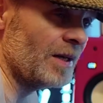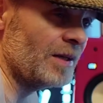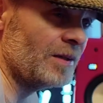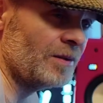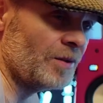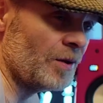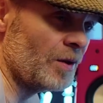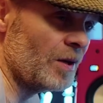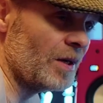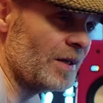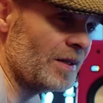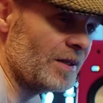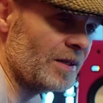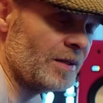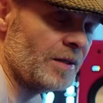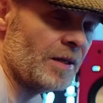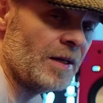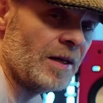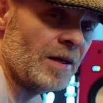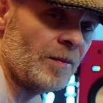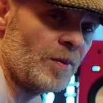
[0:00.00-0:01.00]
died in
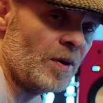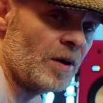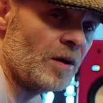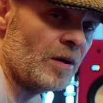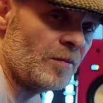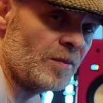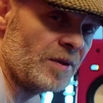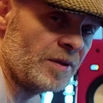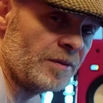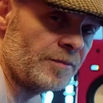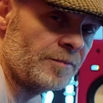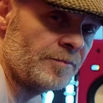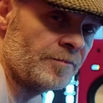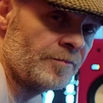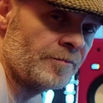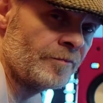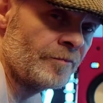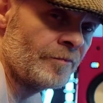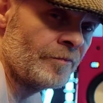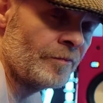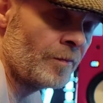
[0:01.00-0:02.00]
that apartment,
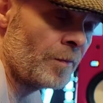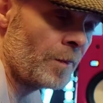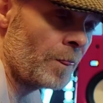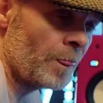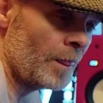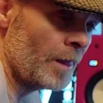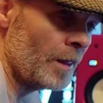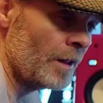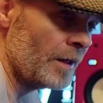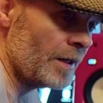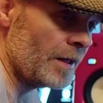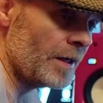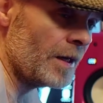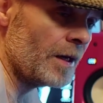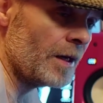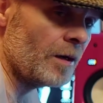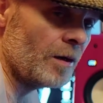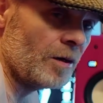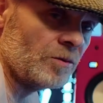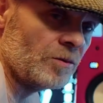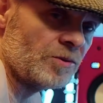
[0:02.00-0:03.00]
in that
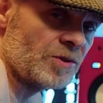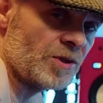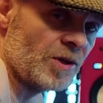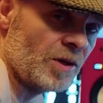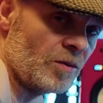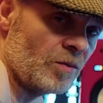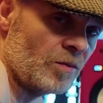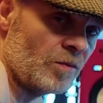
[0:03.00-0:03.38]
hotel.